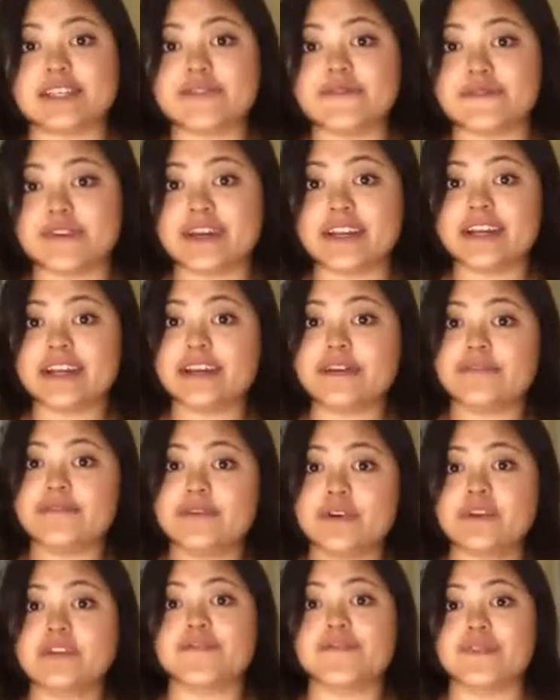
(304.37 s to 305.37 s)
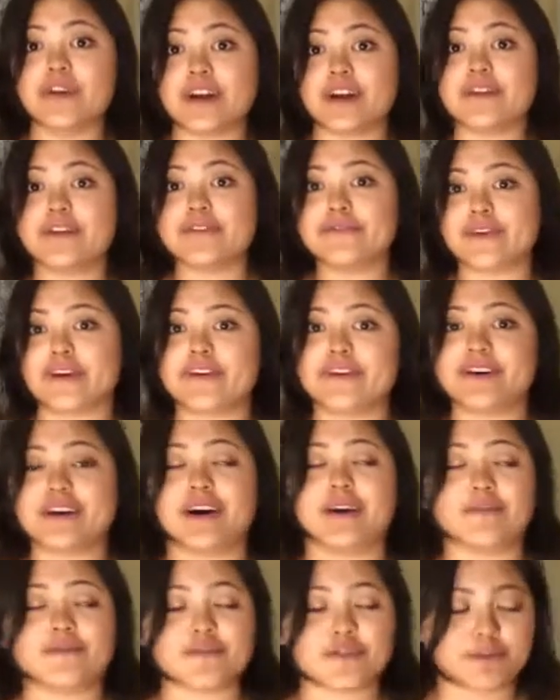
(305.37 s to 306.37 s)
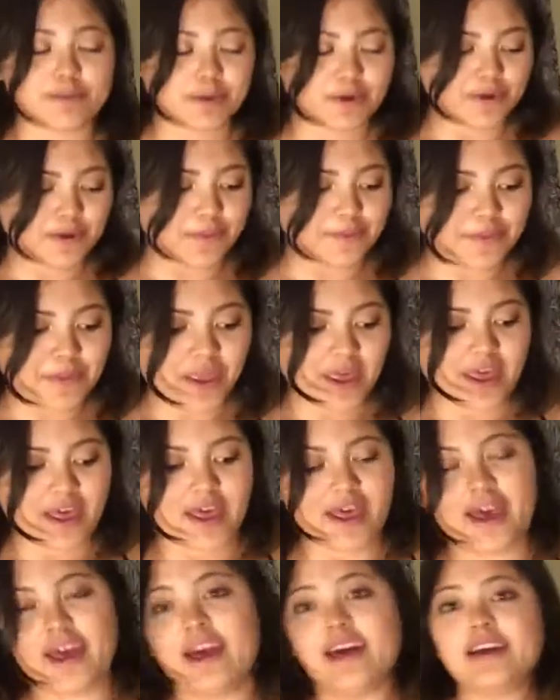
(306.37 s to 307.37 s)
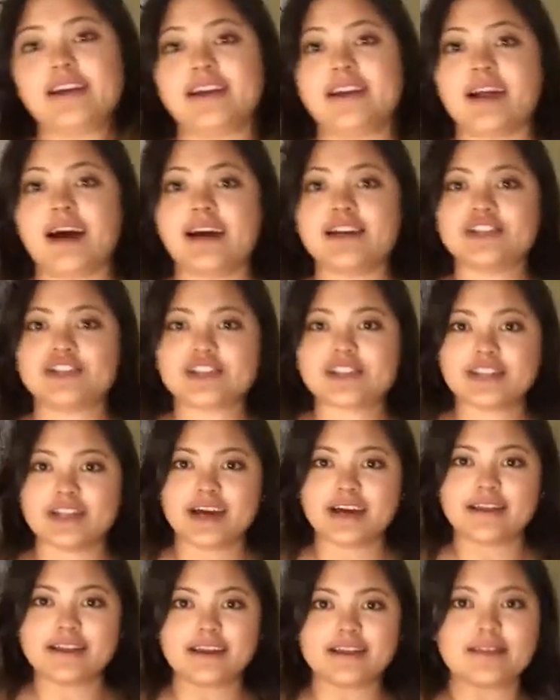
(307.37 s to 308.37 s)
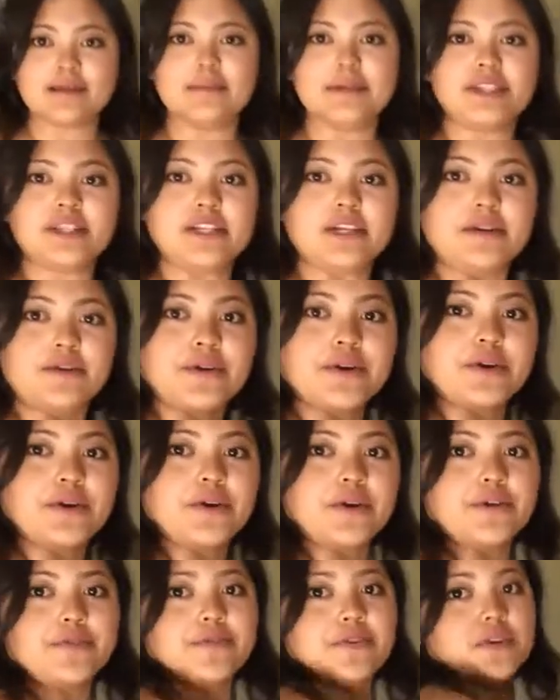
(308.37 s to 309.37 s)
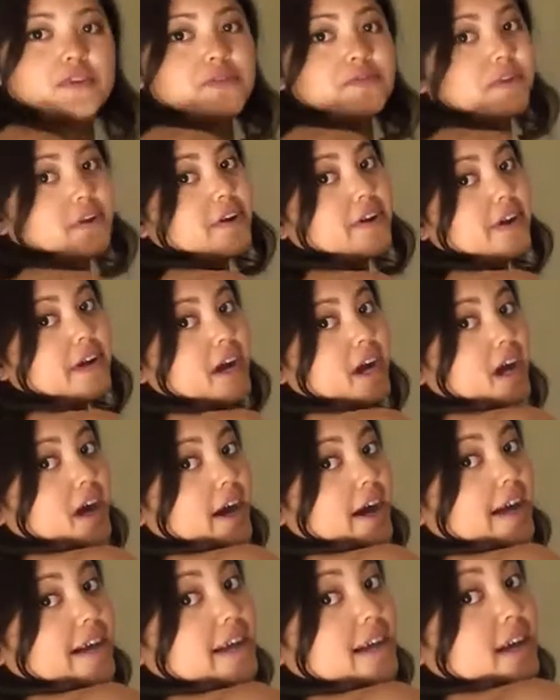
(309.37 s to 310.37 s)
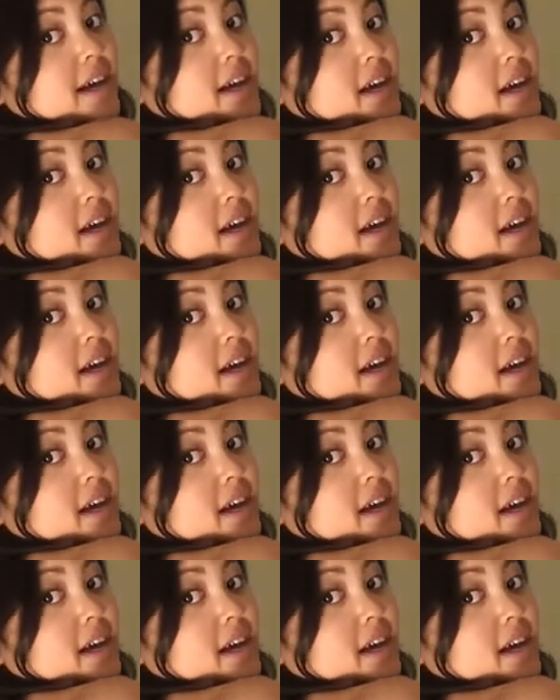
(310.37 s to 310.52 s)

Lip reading: is fitted. It feels very, very comfortable, and I just like that the material, it feels very high